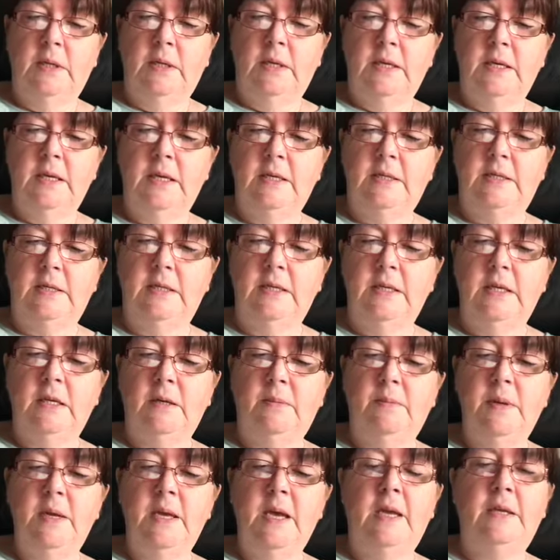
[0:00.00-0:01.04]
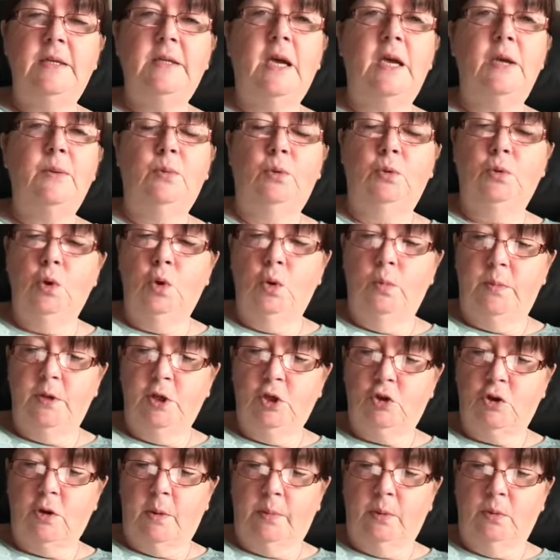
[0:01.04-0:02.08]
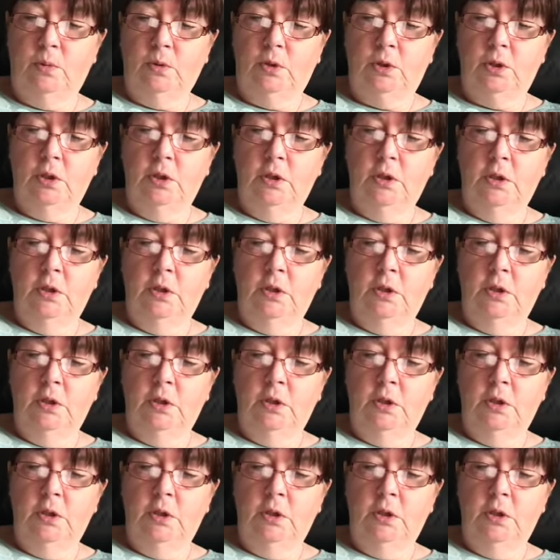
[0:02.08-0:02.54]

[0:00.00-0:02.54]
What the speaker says: He is near me, and I will not be troubled.